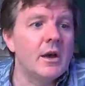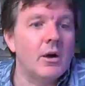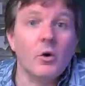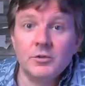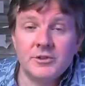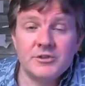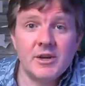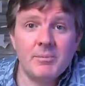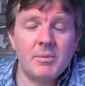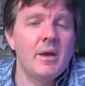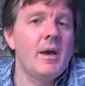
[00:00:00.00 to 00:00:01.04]

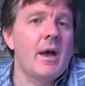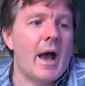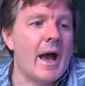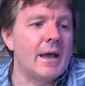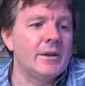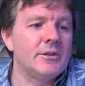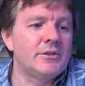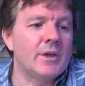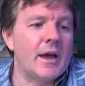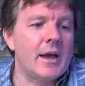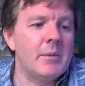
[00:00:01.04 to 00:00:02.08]
ownership, and
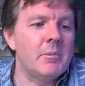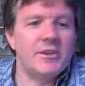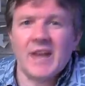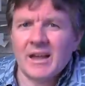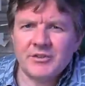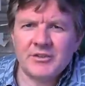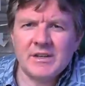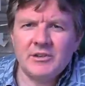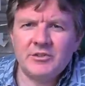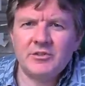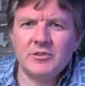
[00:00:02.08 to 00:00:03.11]
um,
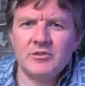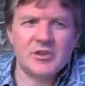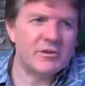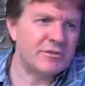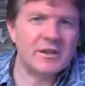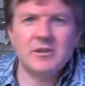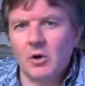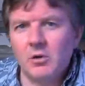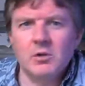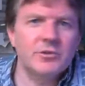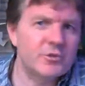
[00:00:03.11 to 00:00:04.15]
Nazis shifting
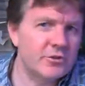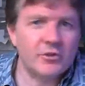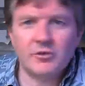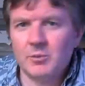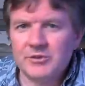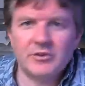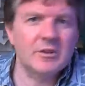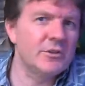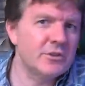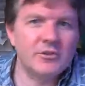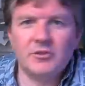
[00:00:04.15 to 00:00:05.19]
gold to
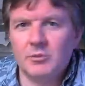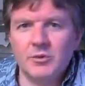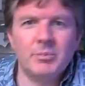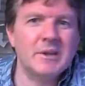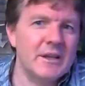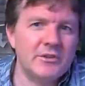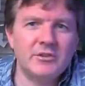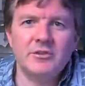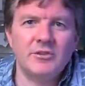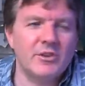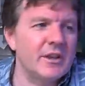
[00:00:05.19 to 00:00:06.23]
Switzerland and to other
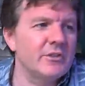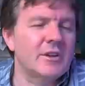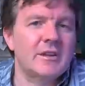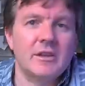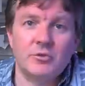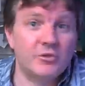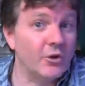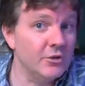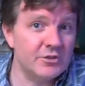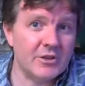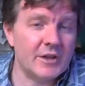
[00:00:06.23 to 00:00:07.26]
places and things like that.
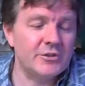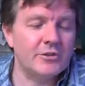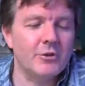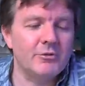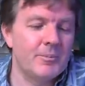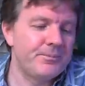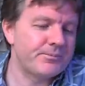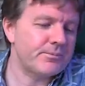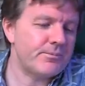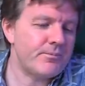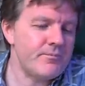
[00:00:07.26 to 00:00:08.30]
Tons of that stuff.
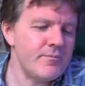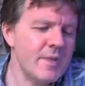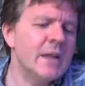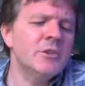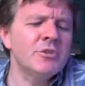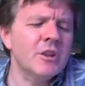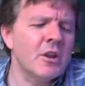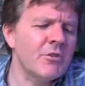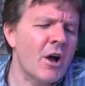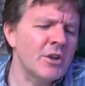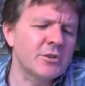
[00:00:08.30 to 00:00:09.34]
And there was a lot
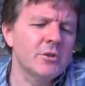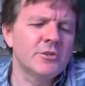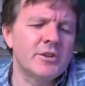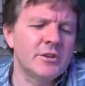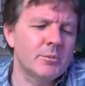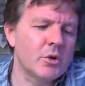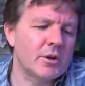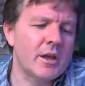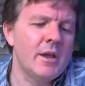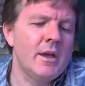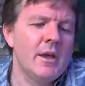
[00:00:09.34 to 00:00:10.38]
of articles in the
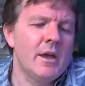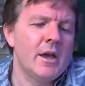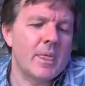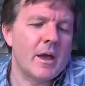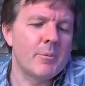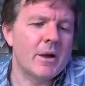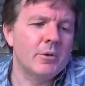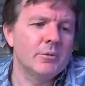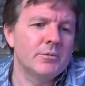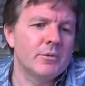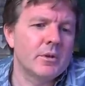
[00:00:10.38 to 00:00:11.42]
book about